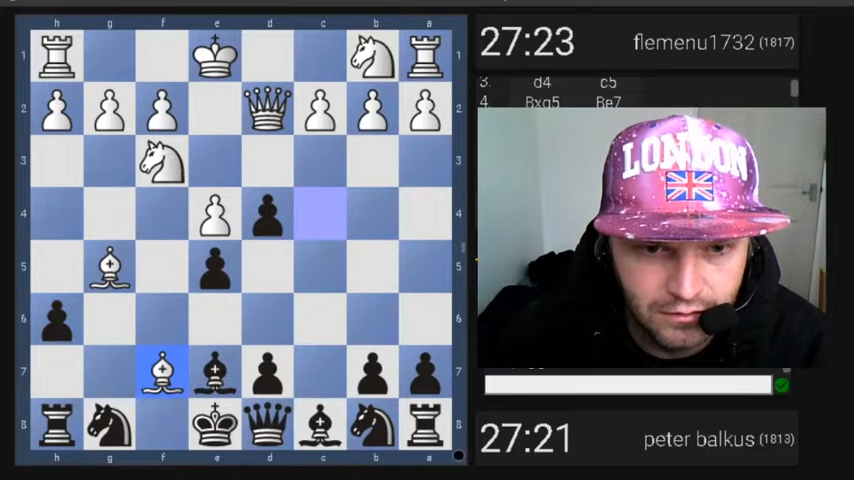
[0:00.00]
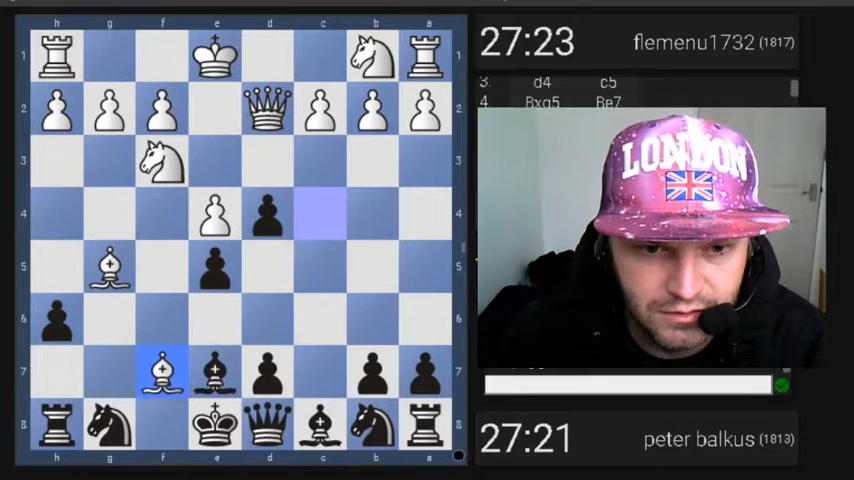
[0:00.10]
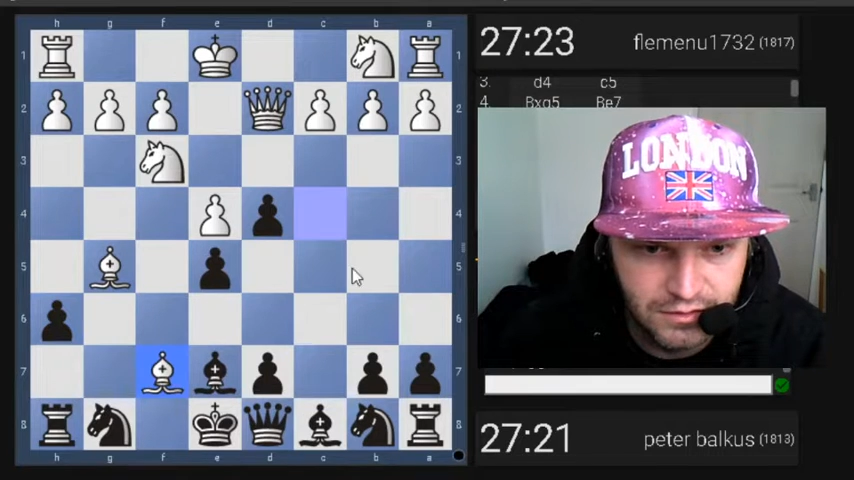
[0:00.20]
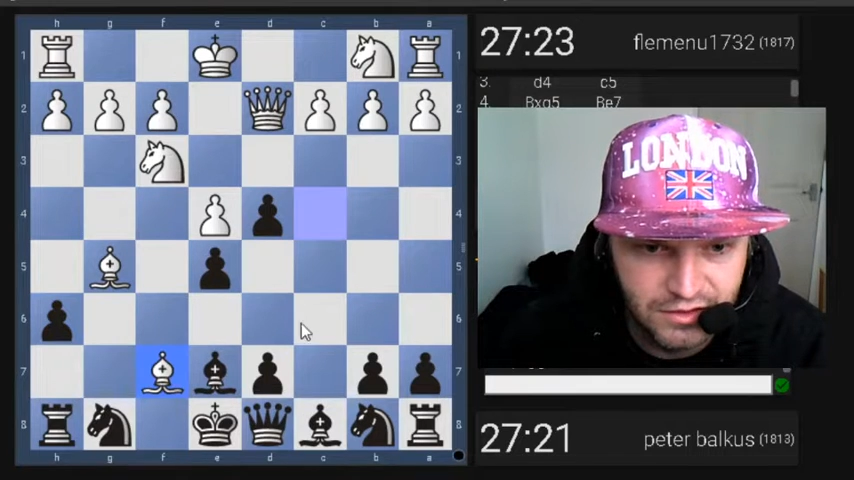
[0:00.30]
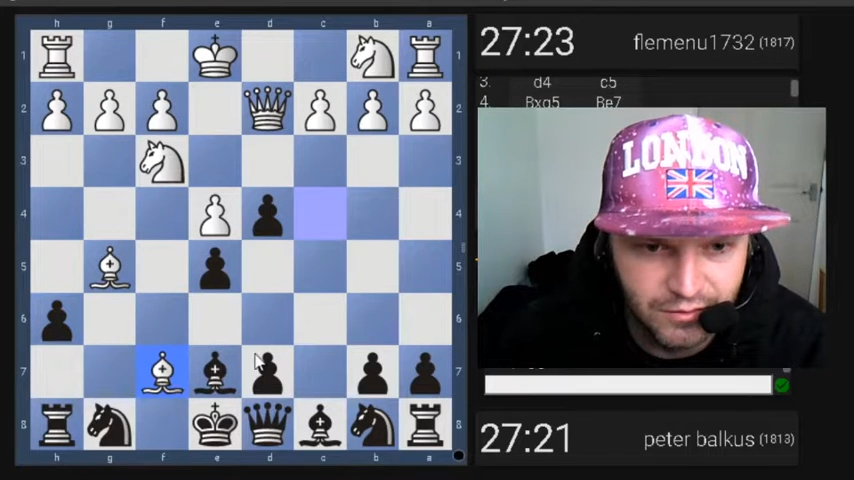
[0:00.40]

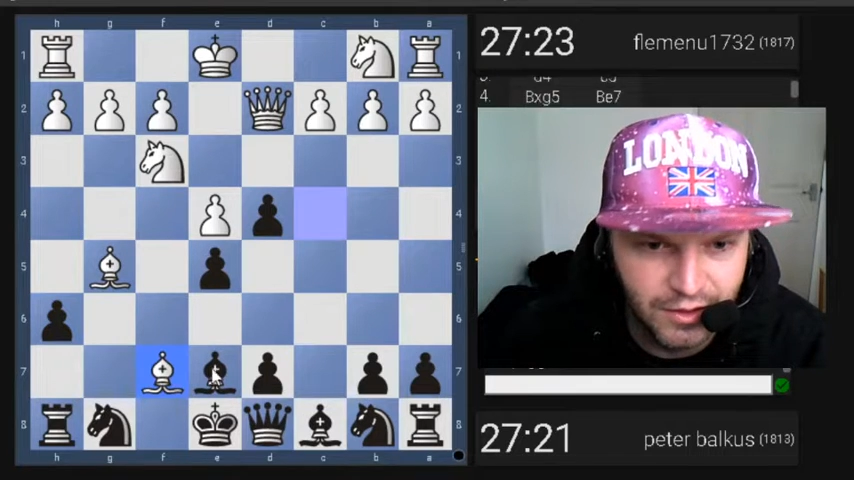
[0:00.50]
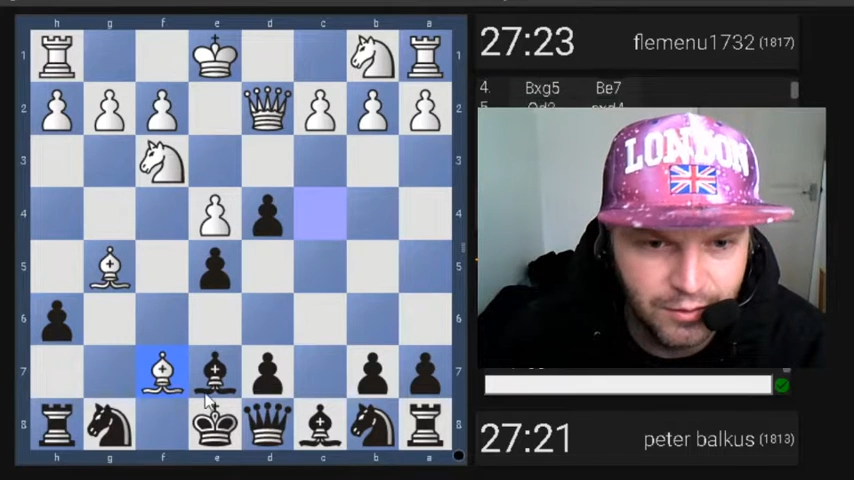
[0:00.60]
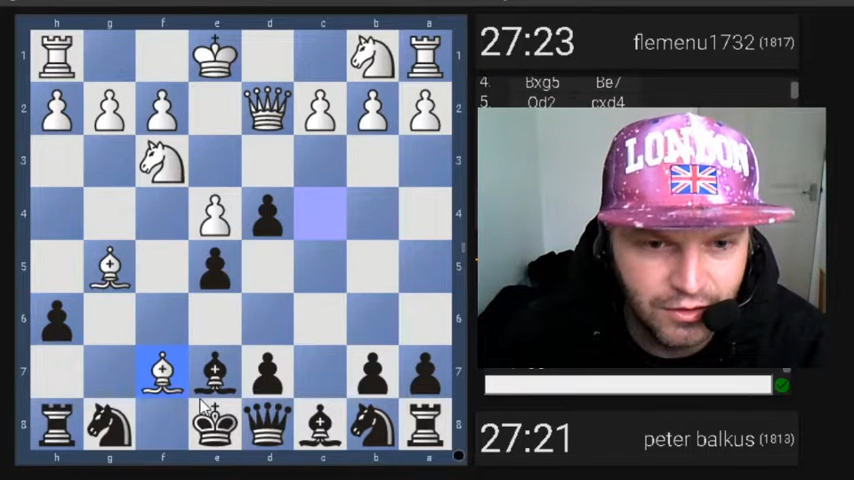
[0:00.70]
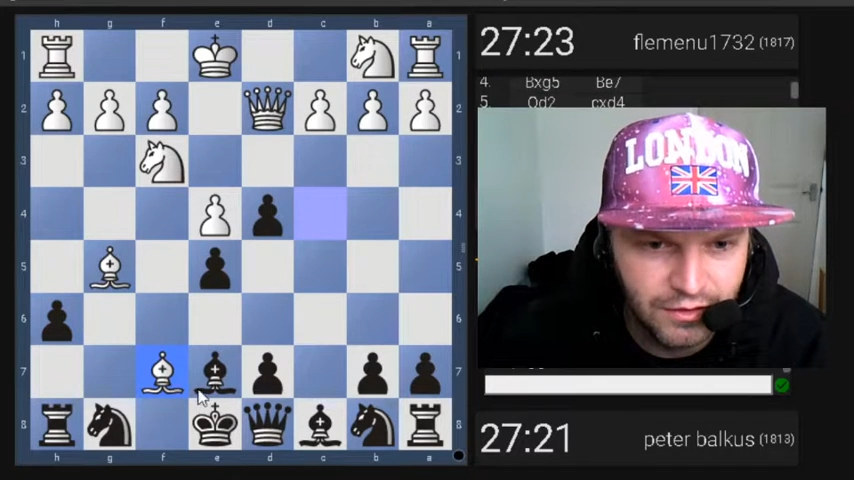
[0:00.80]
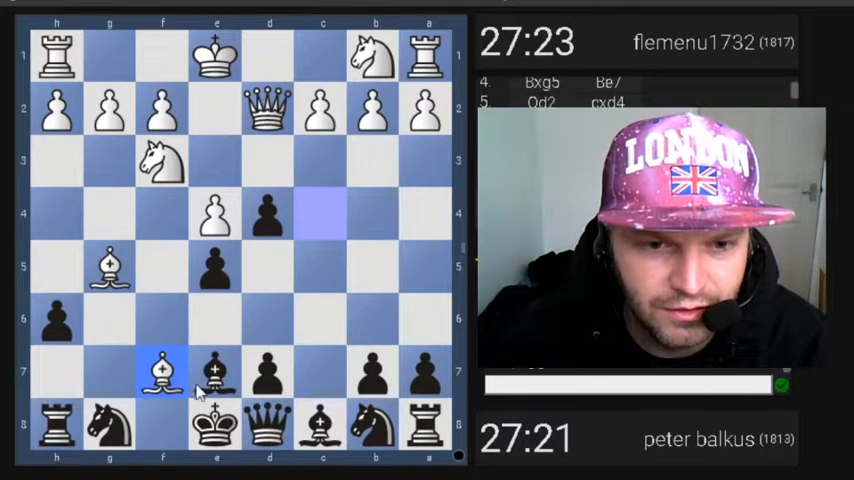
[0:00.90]
So my
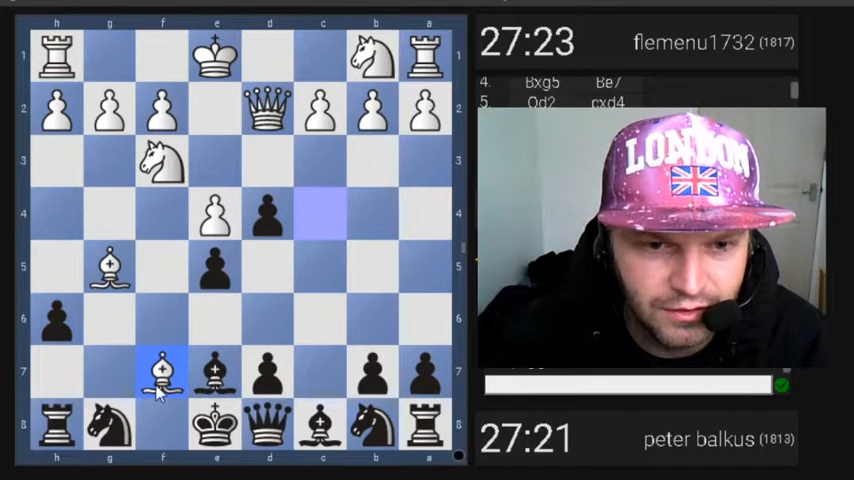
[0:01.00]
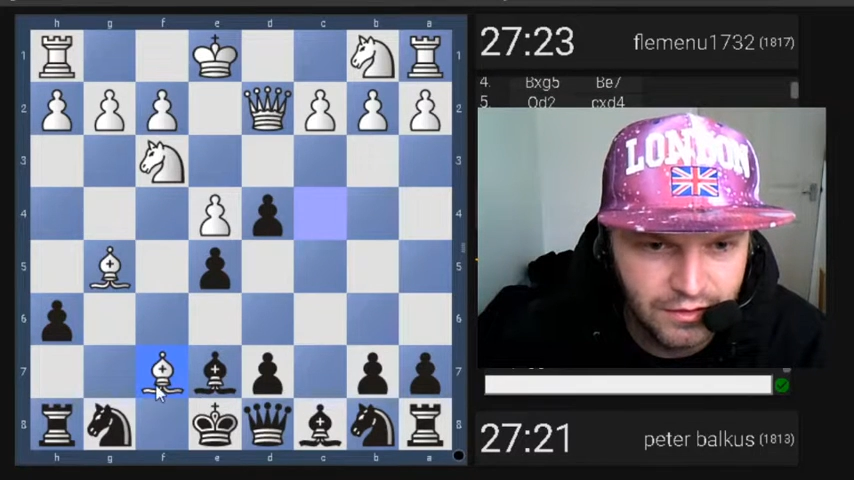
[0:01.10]
opponent